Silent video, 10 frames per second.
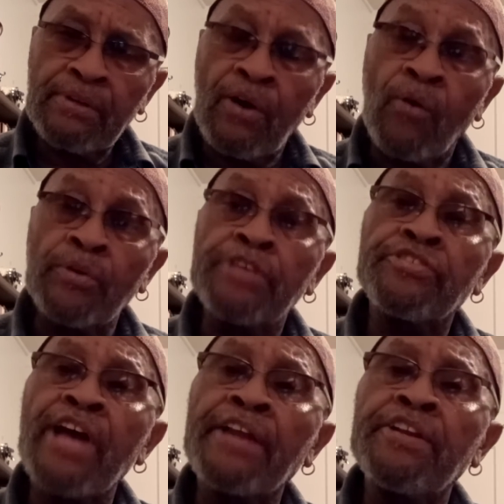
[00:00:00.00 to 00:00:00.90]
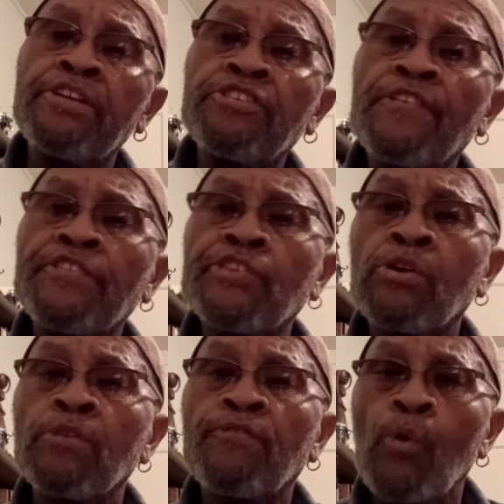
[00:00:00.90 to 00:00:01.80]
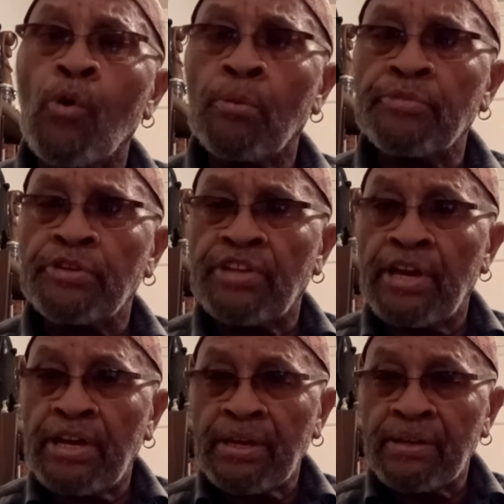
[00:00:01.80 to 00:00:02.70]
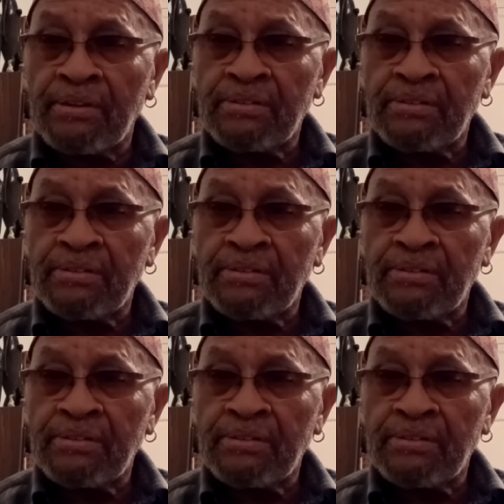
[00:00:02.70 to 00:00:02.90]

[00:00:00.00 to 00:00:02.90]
Only it's not in its physical form today.